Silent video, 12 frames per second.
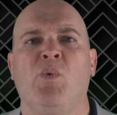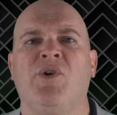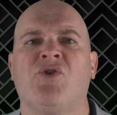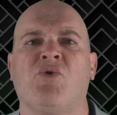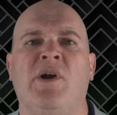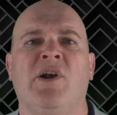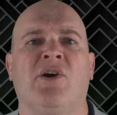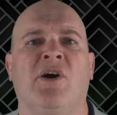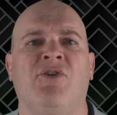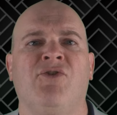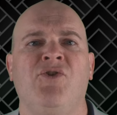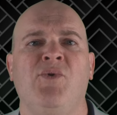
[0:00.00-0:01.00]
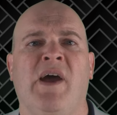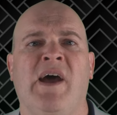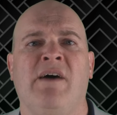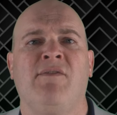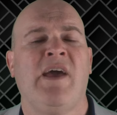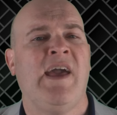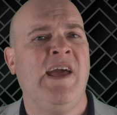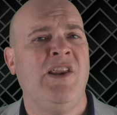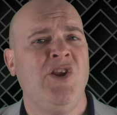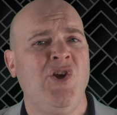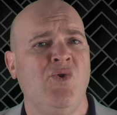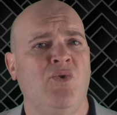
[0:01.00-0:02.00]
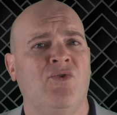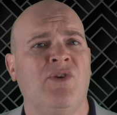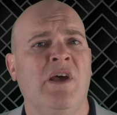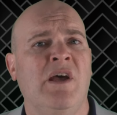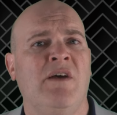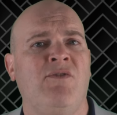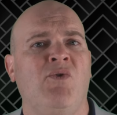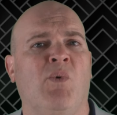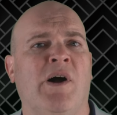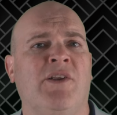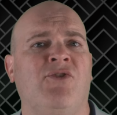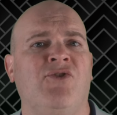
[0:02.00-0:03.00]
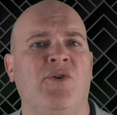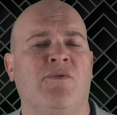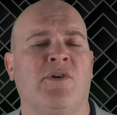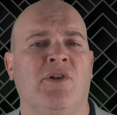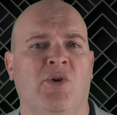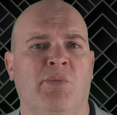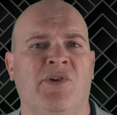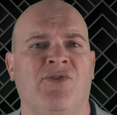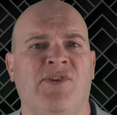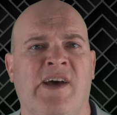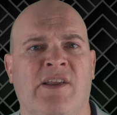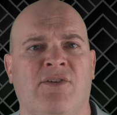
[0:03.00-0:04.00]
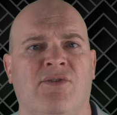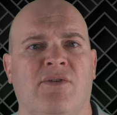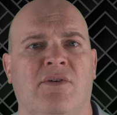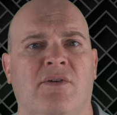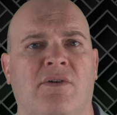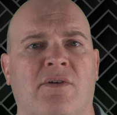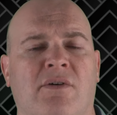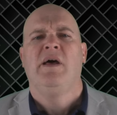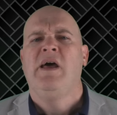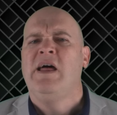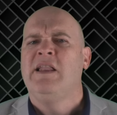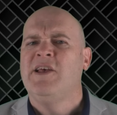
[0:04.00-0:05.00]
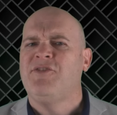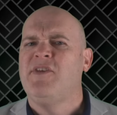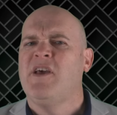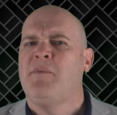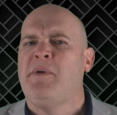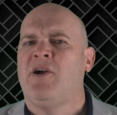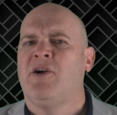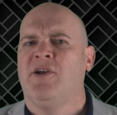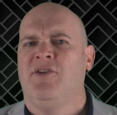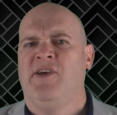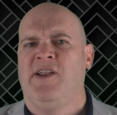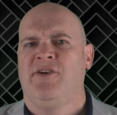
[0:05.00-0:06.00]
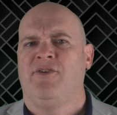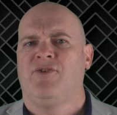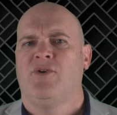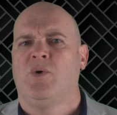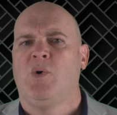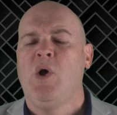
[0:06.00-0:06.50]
Which credit card should you have and use if you want to shoot for globalist status? Let's think about our contenders.